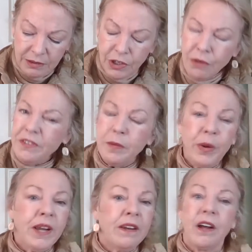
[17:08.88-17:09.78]
don't
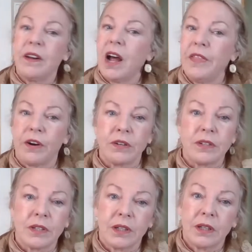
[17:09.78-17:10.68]
depend on
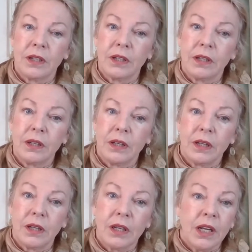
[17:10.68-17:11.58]
others.
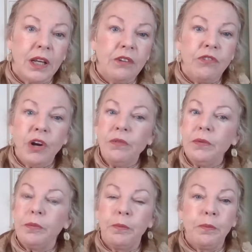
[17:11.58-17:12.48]

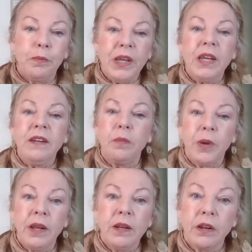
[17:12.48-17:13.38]
Don't be
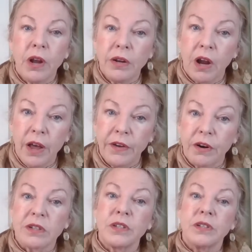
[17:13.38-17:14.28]
dependent on
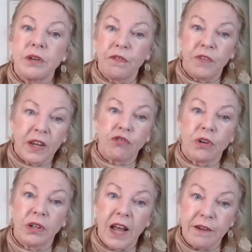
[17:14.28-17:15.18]
others to fix
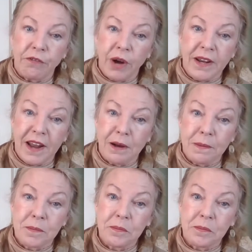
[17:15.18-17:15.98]
your life right now.